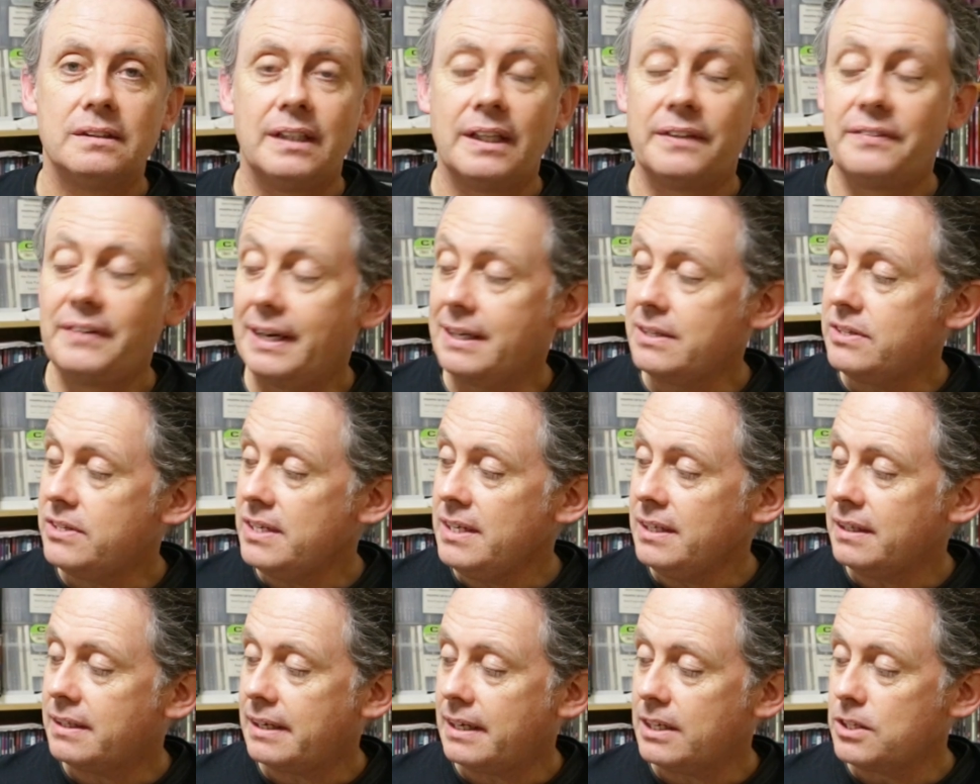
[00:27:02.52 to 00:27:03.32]
And that's
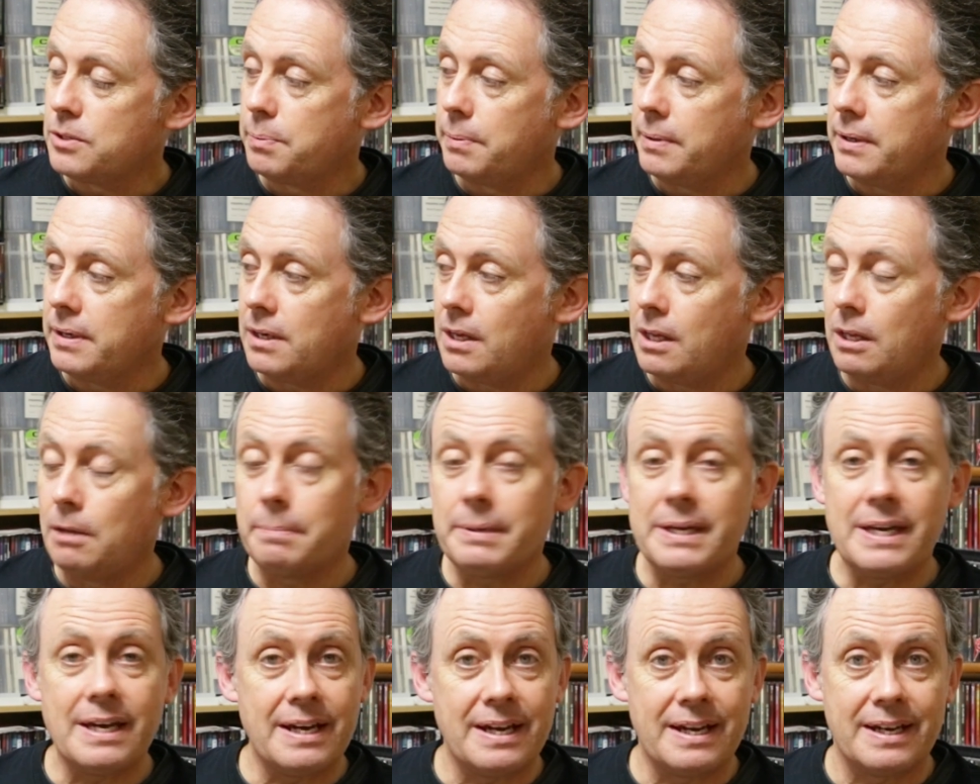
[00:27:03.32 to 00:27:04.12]
it, that's where it all
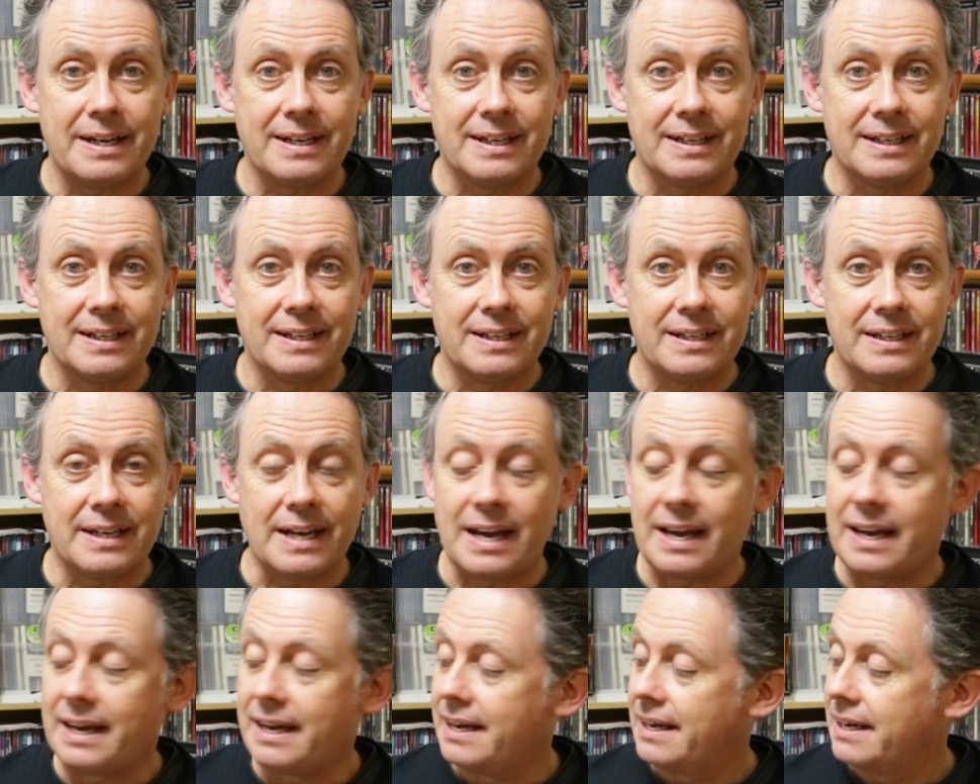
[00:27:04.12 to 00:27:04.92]
began,
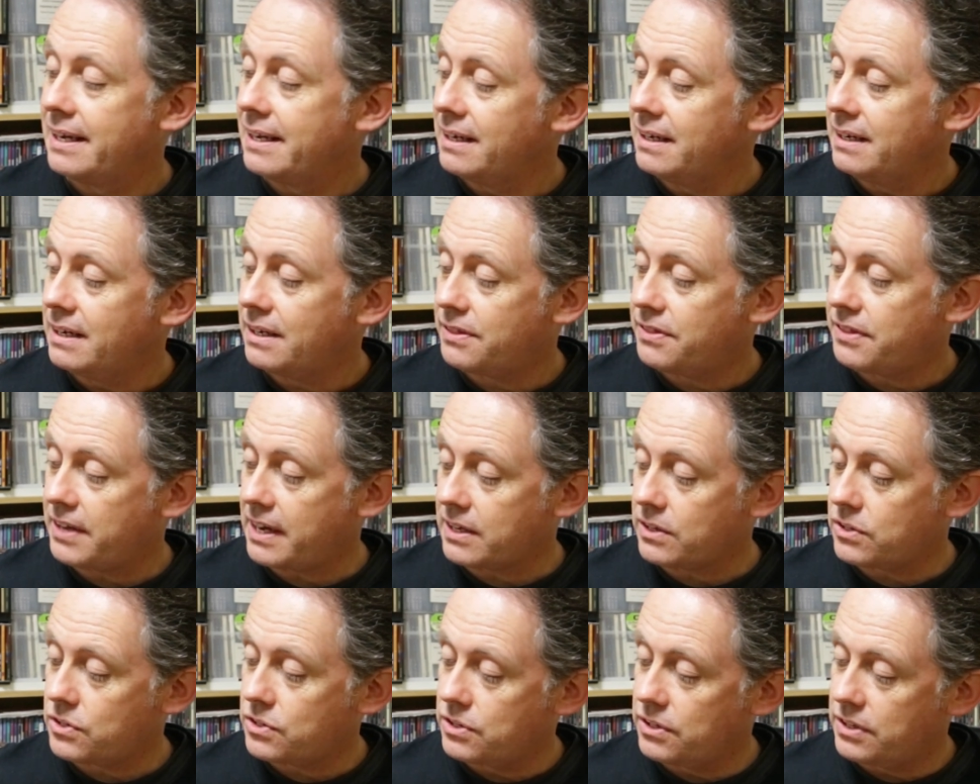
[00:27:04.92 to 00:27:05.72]
and
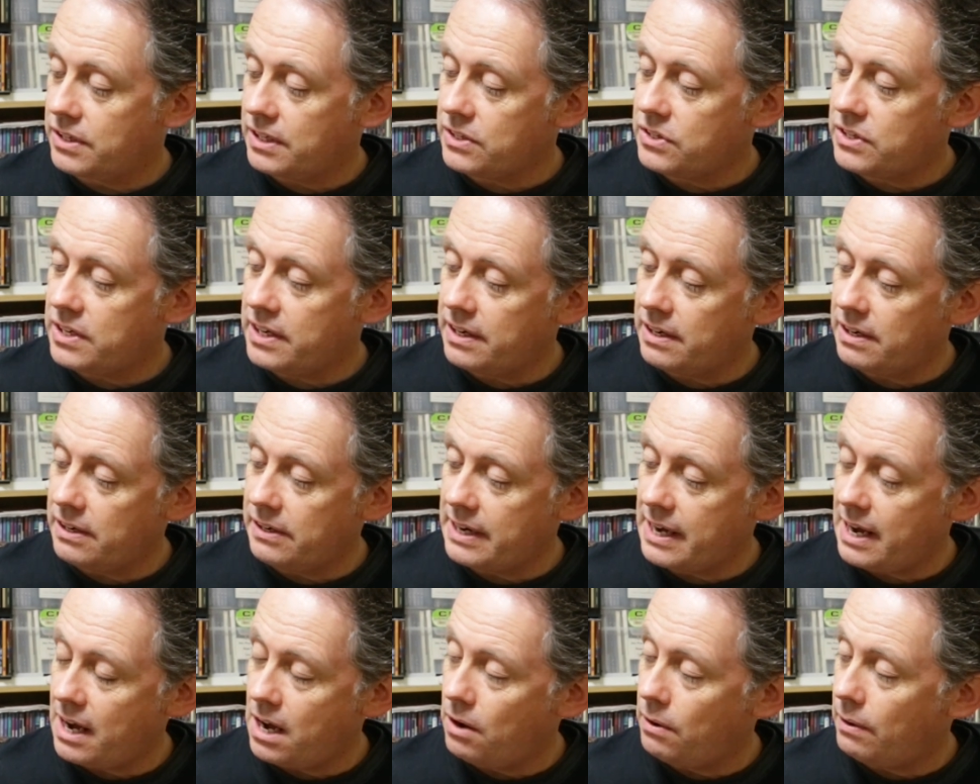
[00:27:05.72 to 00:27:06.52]
thanks to this here
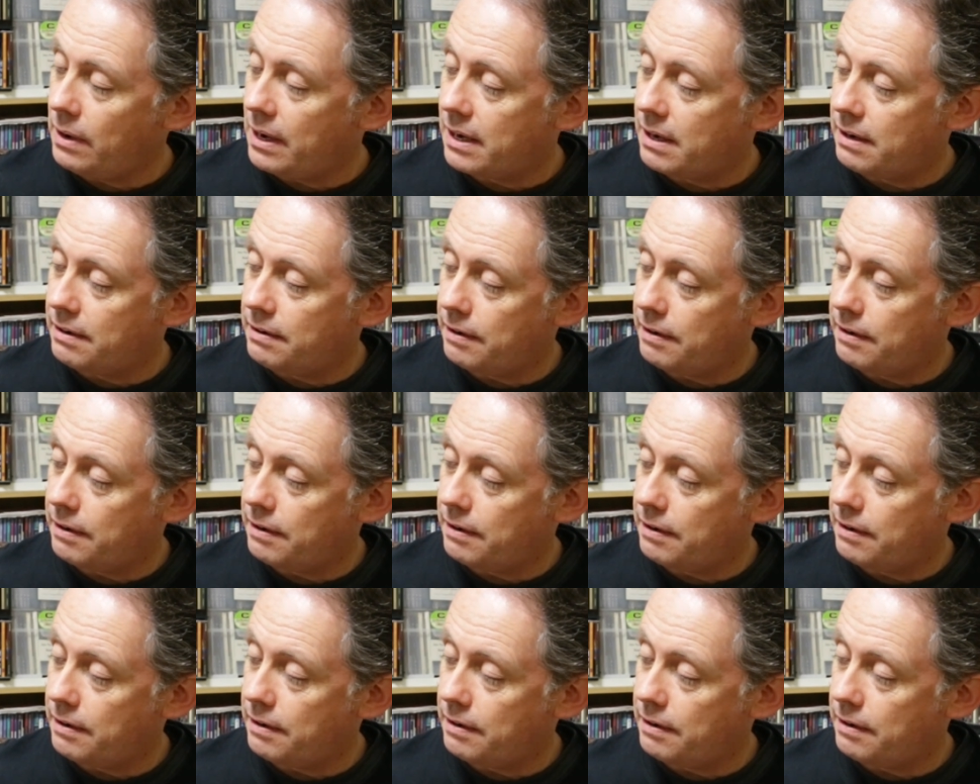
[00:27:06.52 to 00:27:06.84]
now,